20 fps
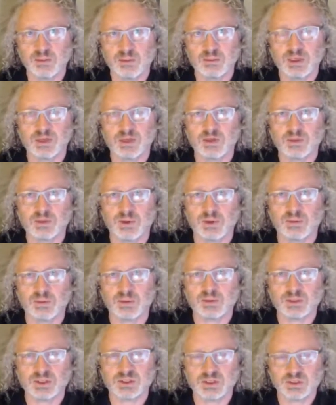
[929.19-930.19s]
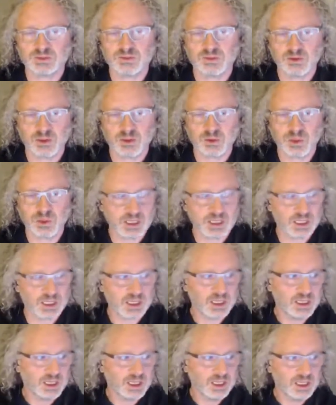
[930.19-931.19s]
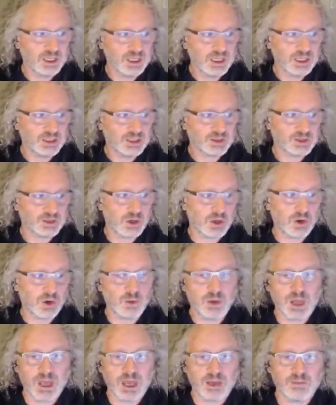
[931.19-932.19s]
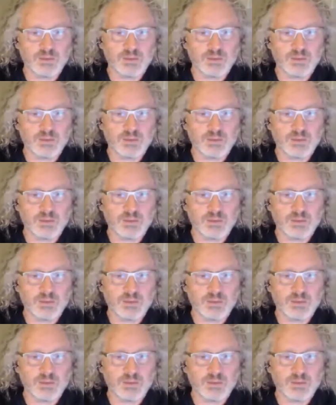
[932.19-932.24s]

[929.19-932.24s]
being used by publishers very quickly. So,